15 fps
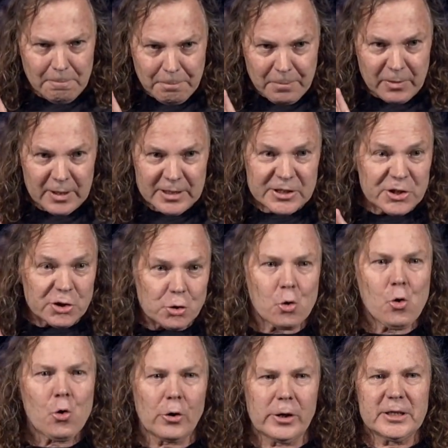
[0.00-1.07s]
these
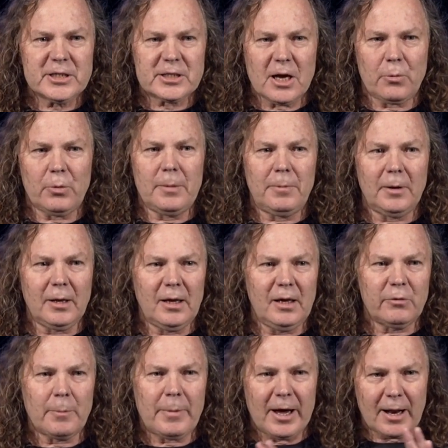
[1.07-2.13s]
stories that we
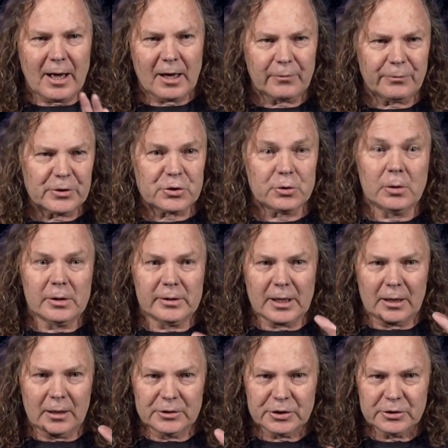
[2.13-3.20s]
believe about artificial
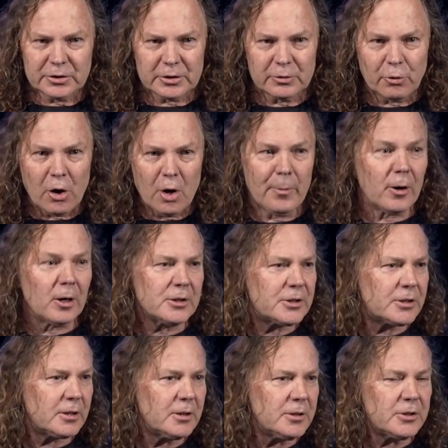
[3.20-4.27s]
intelligence and
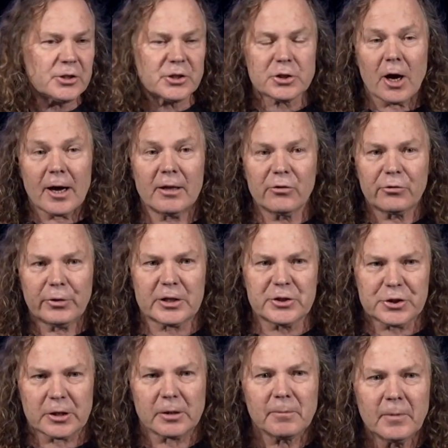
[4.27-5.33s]
robots is science
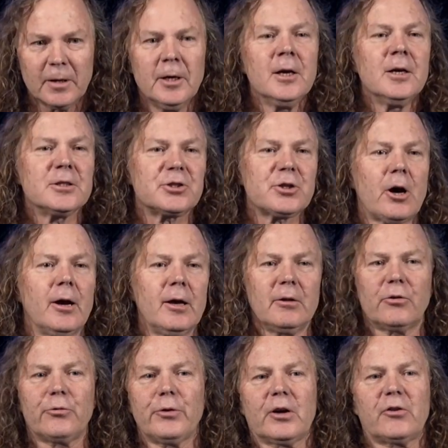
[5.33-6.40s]
fiction.
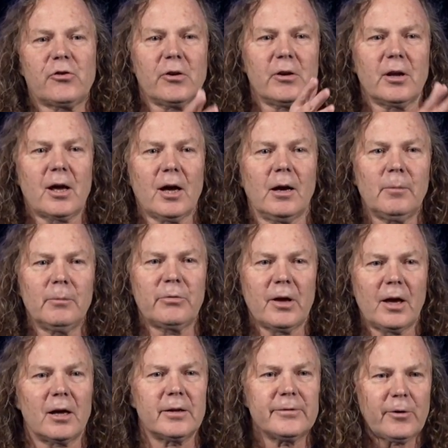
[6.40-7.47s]
Science fiction comes
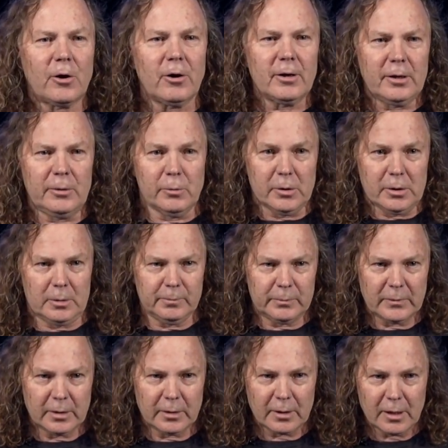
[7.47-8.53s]
out of Hollywood.
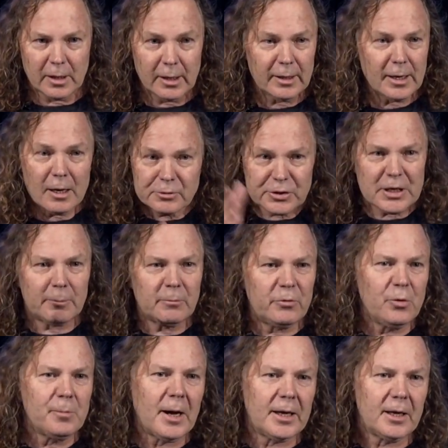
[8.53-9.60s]
Okay, now some of
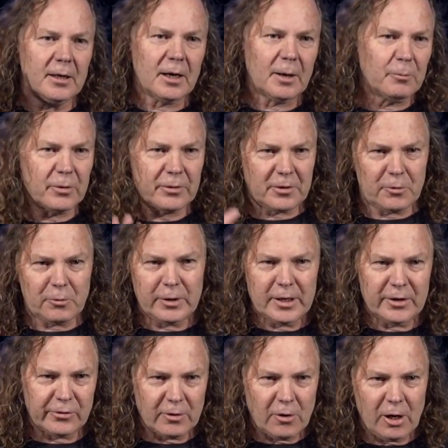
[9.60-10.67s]
you may end up with
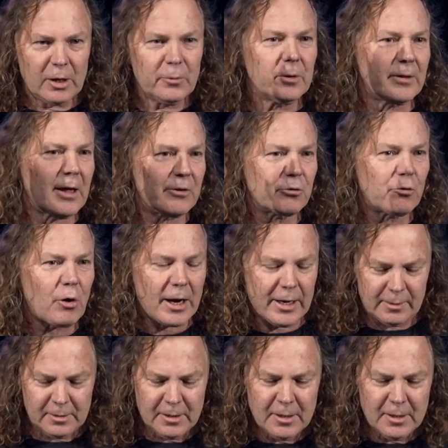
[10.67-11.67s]
careers in Hollywood, that's great.